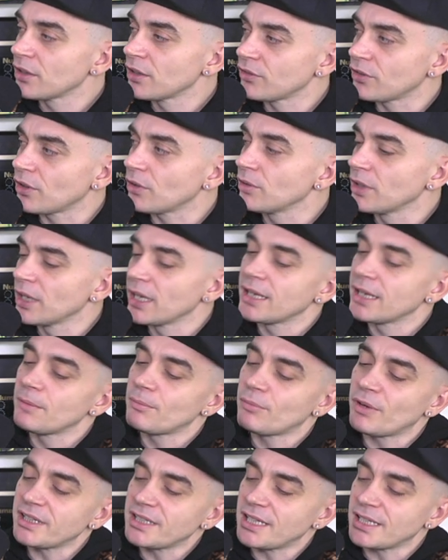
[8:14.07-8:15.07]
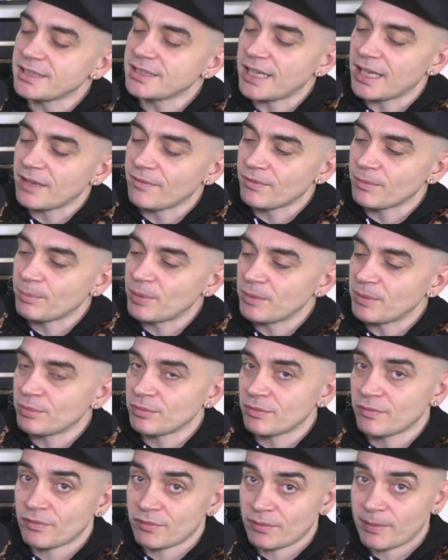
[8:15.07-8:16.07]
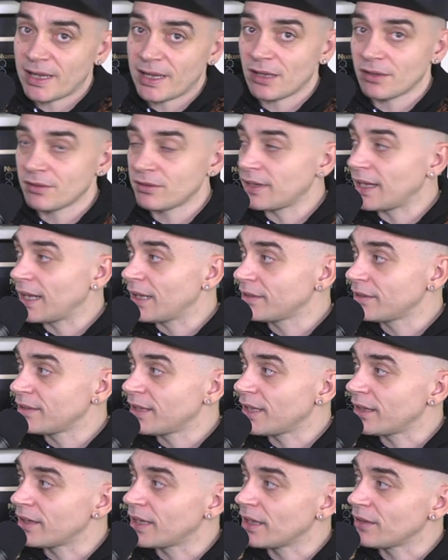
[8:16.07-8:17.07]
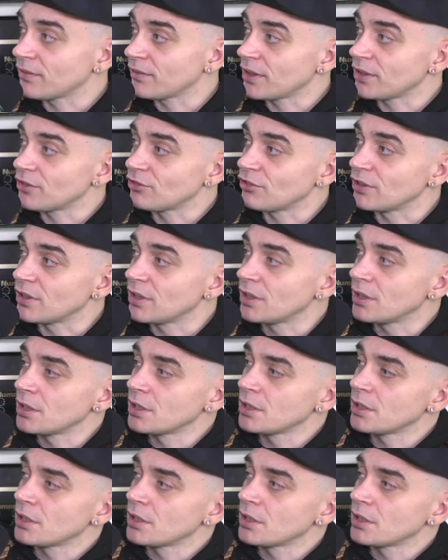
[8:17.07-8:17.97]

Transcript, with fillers: So break that down for people from out of, out of town, out of country.